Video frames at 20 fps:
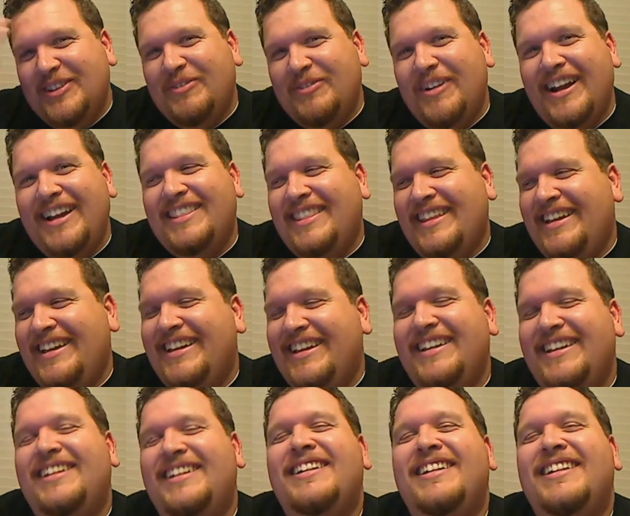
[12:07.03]
the right
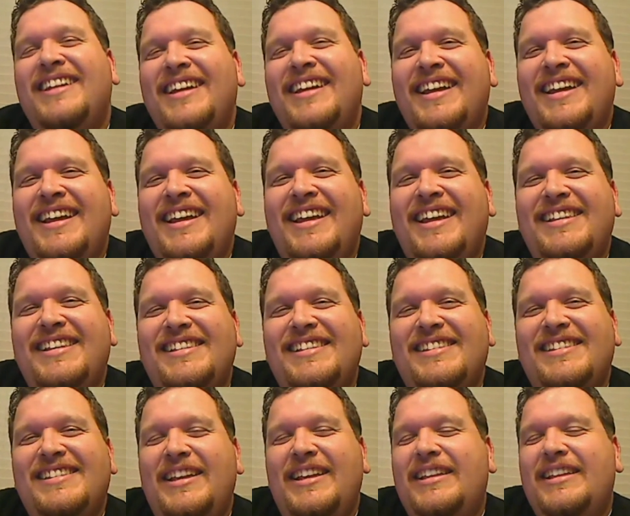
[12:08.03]
thing?
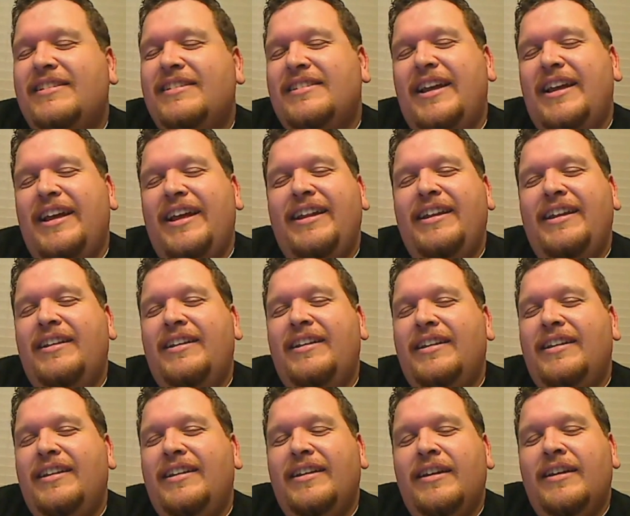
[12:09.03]

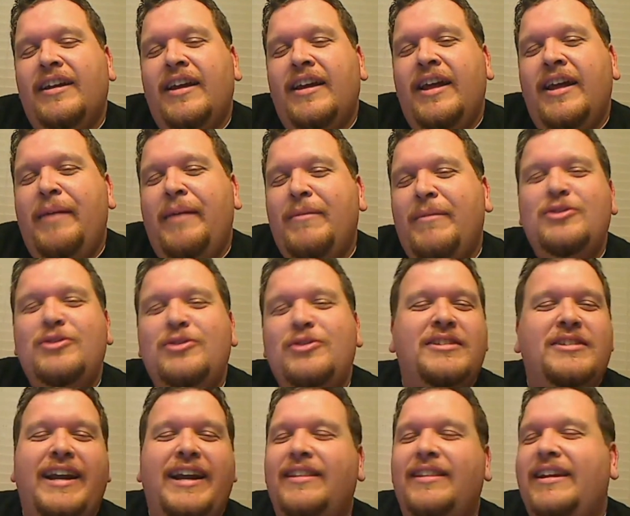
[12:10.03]
And Mr.
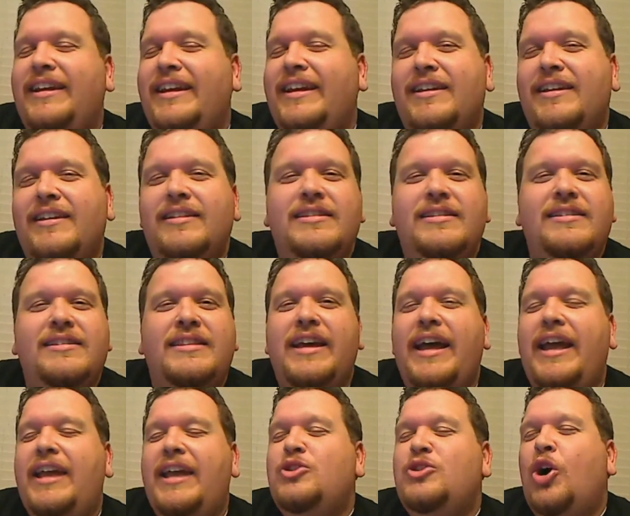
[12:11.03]
Stanley is
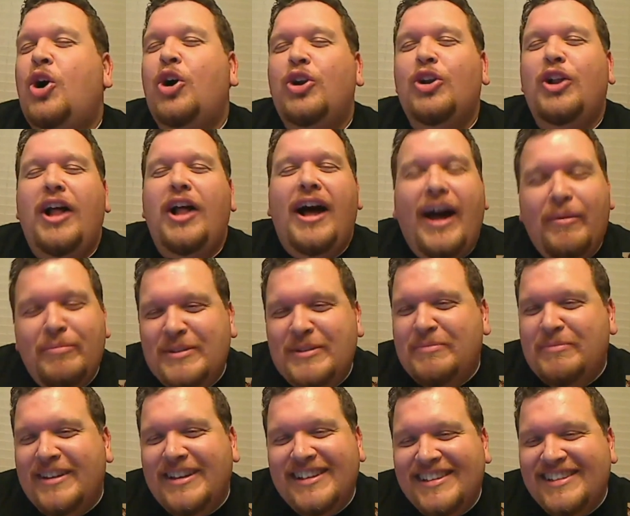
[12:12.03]
the eternal
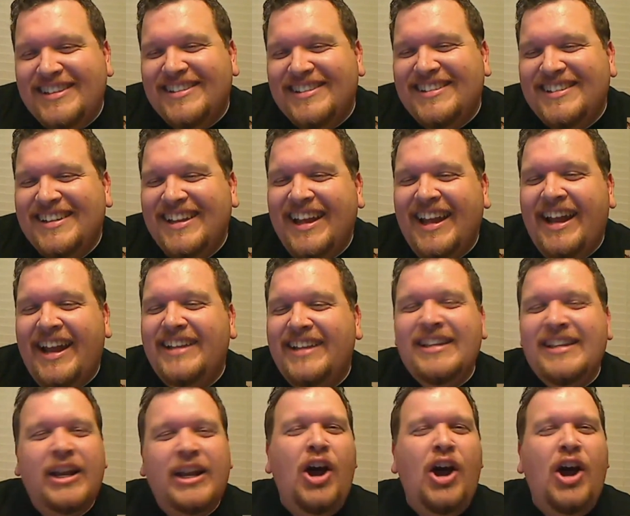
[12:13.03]
optimist, and it's